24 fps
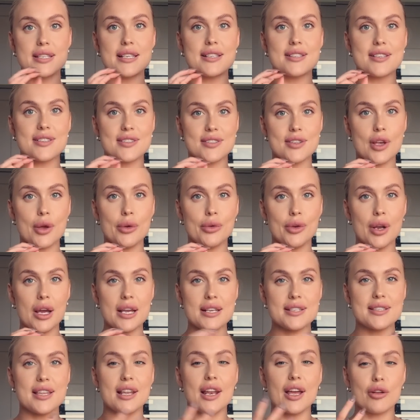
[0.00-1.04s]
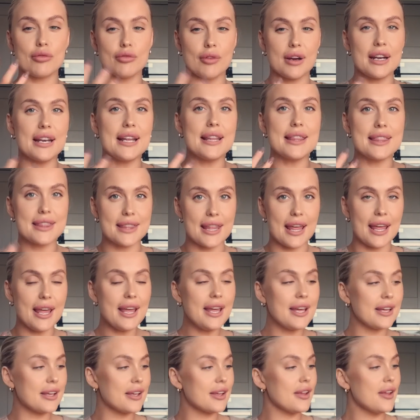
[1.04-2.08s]
These are so nice, they're like really
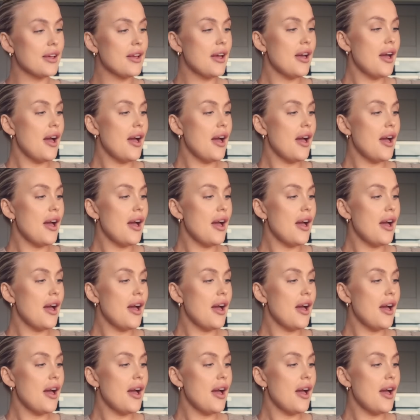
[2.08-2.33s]
thick.